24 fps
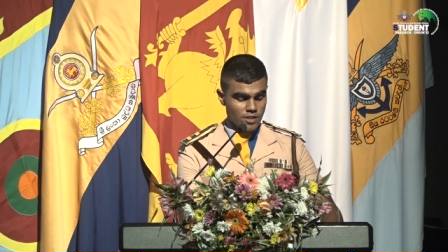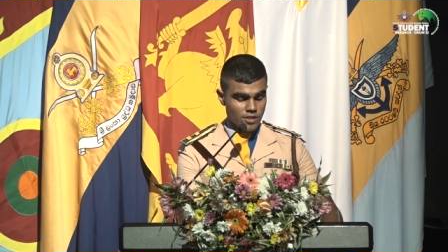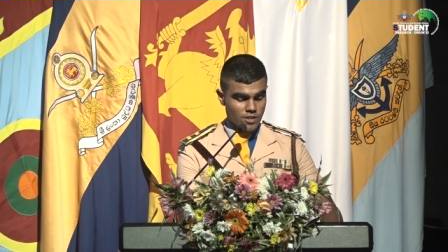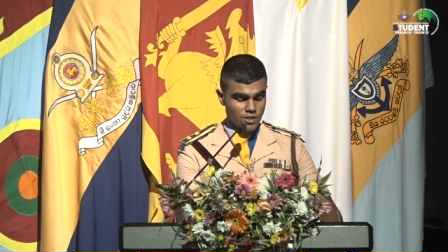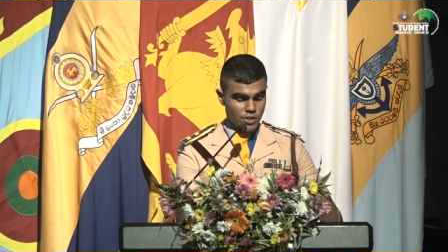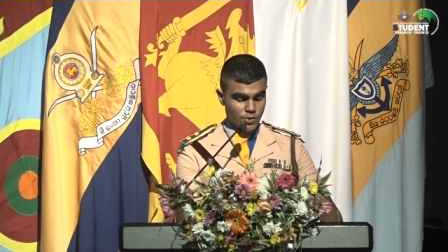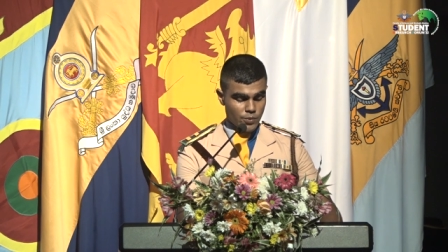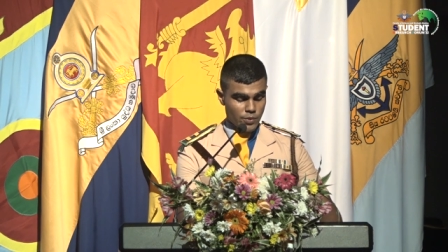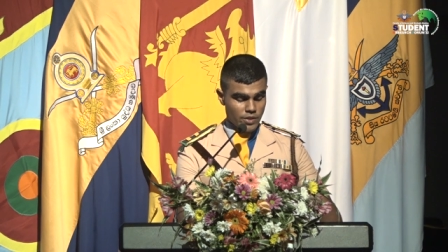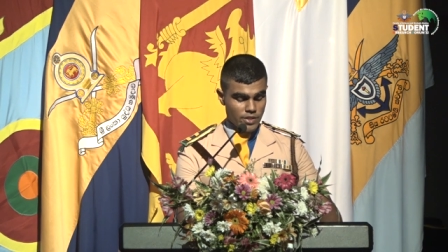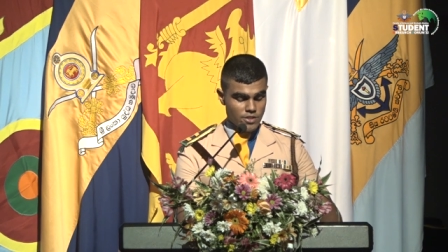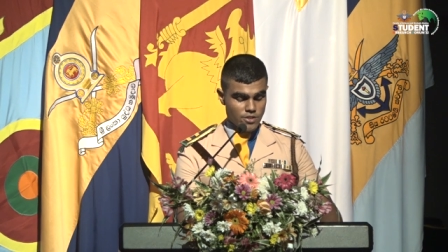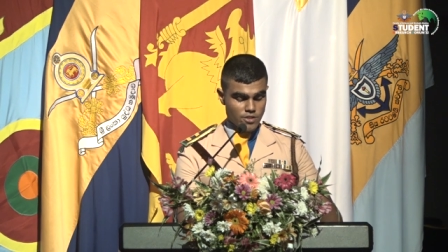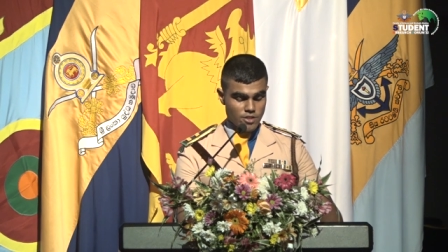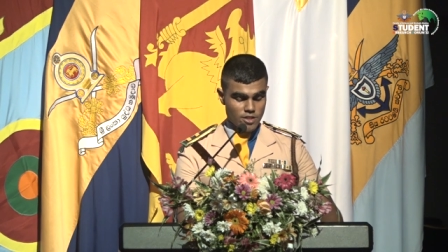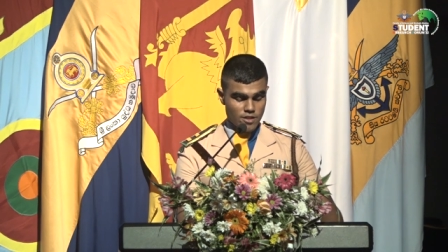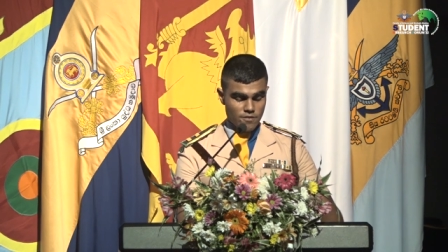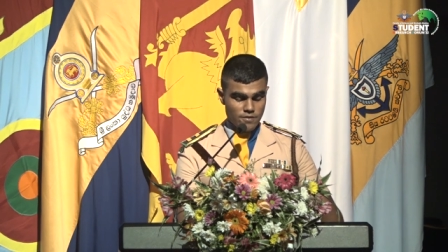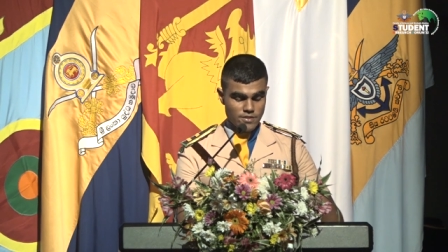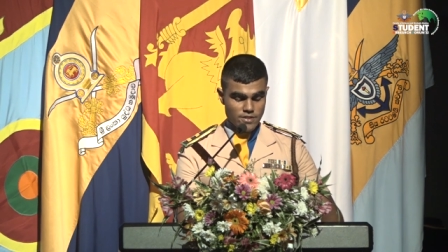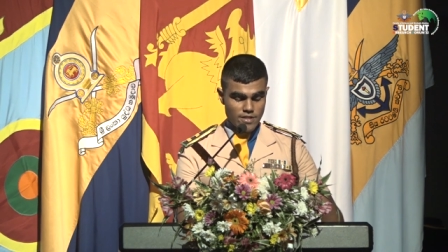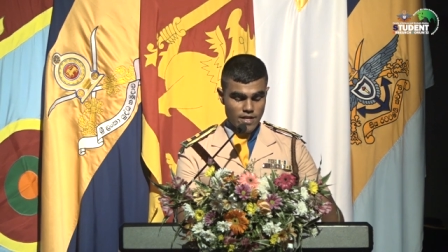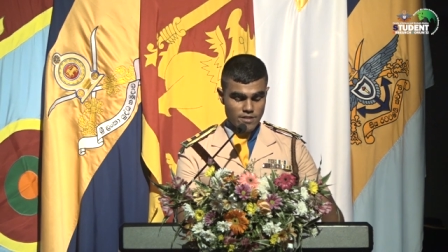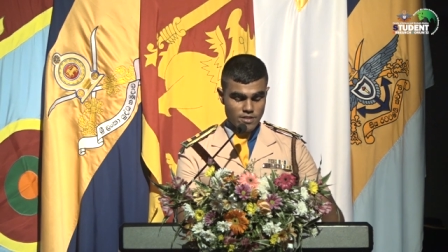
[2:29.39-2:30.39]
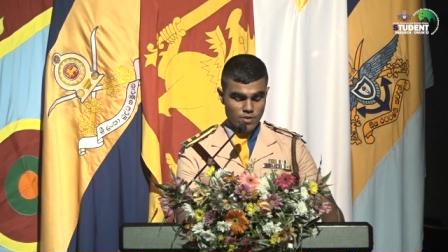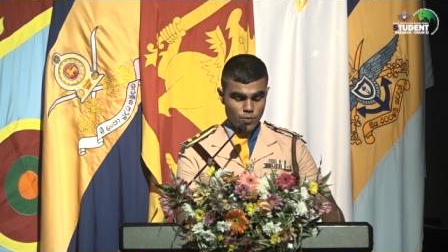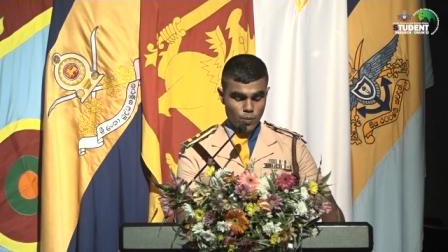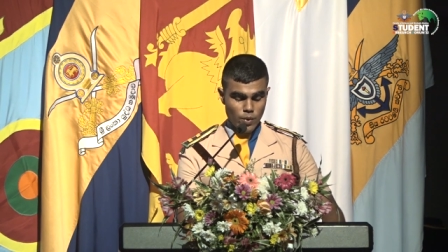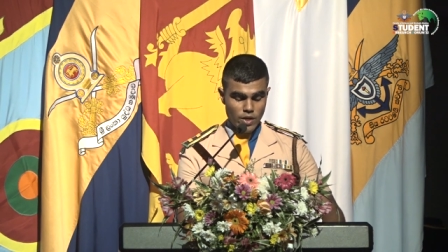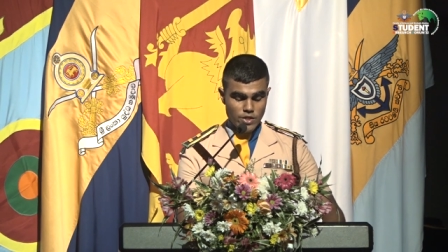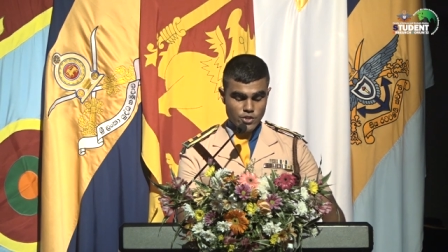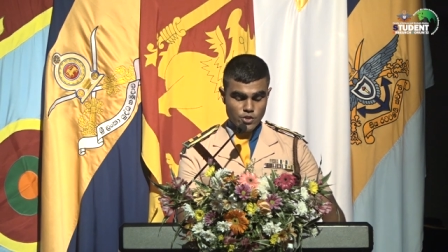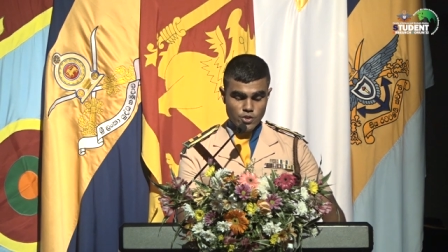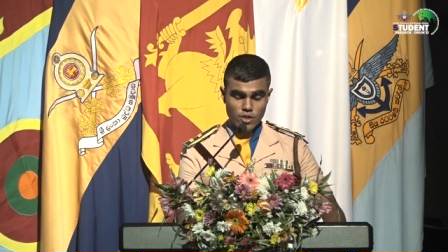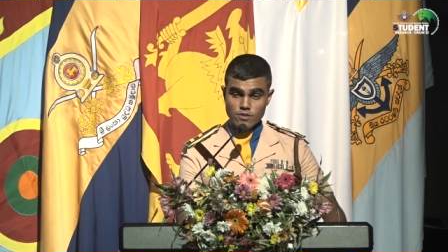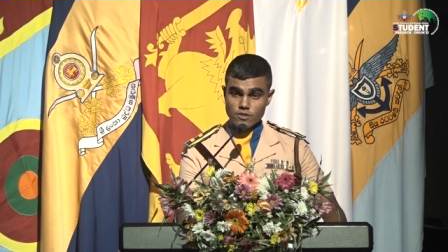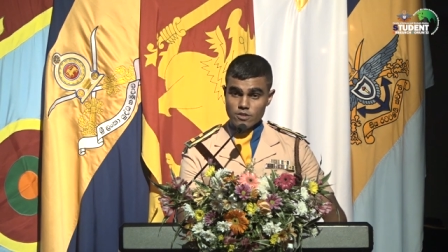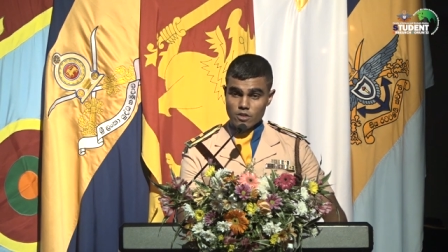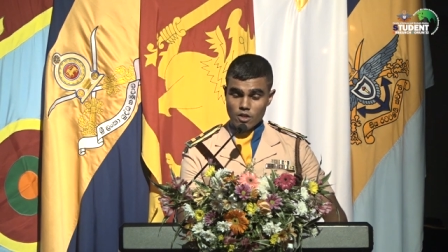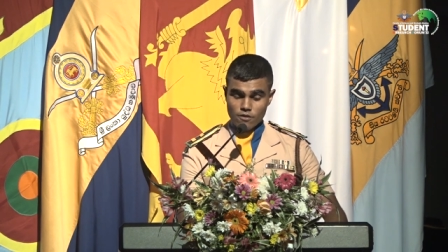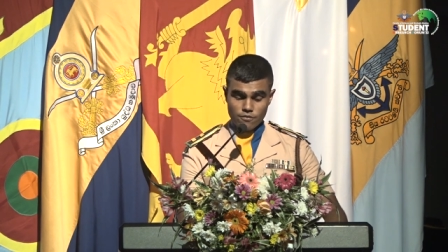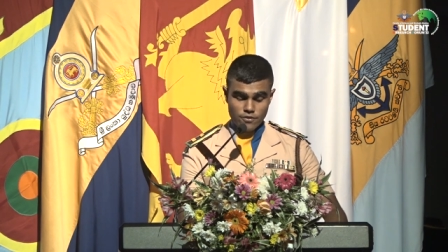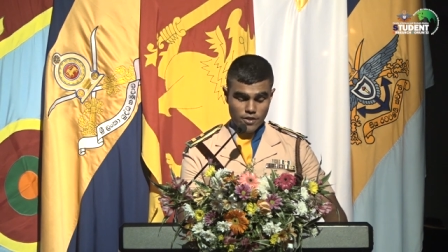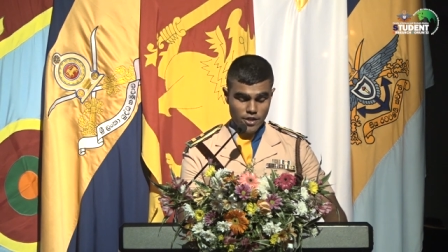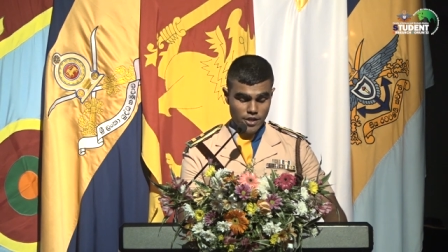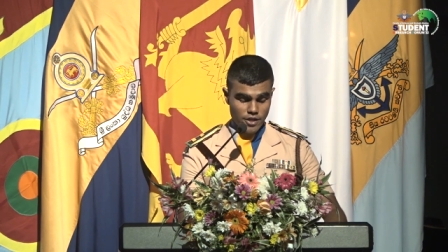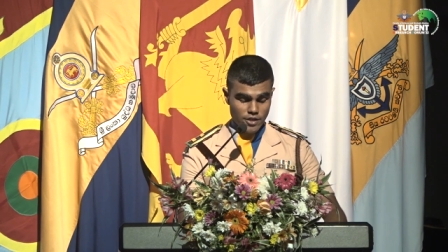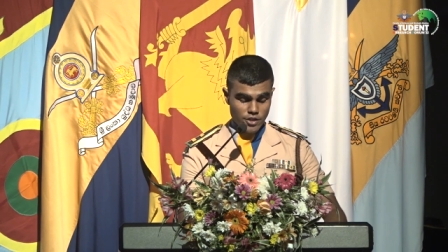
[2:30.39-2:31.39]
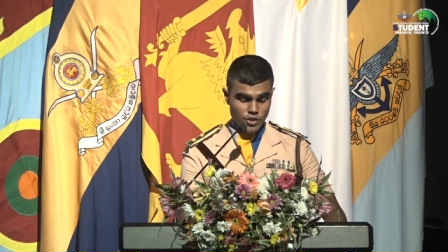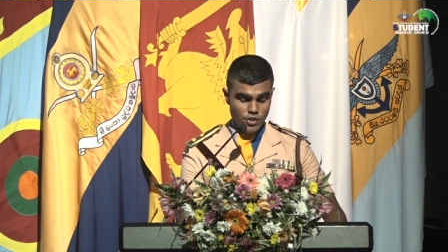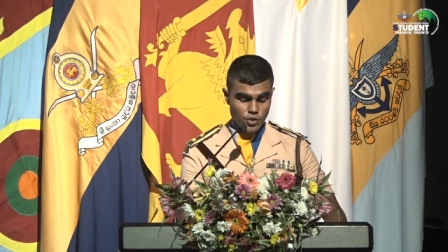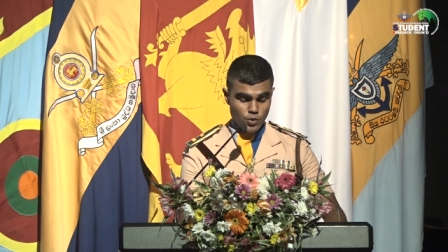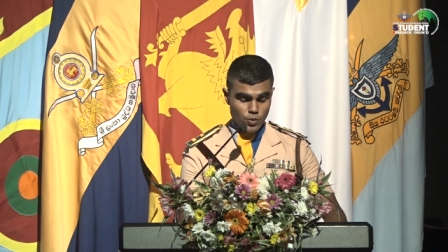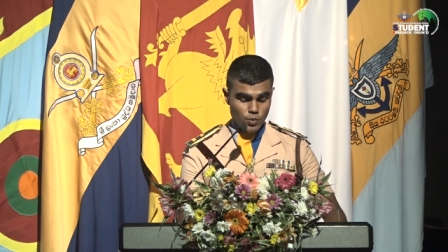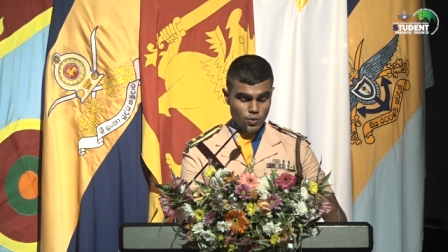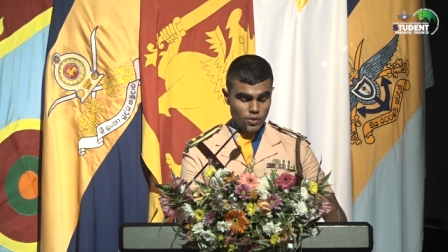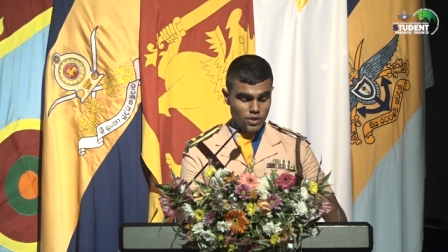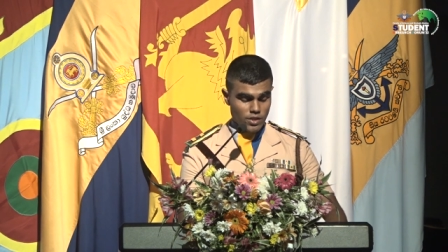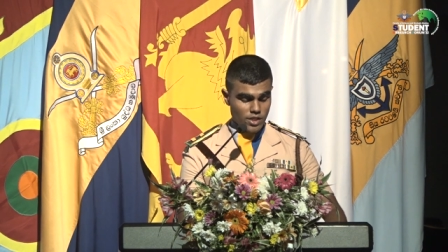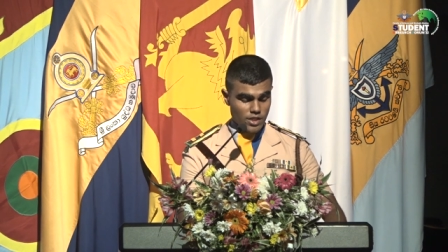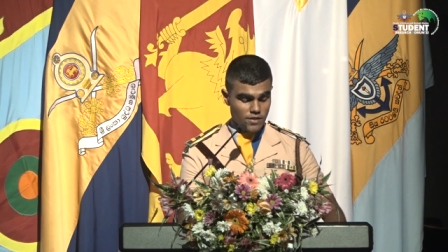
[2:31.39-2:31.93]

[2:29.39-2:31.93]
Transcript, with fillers: During his service as the Vice Chancellor of KDU,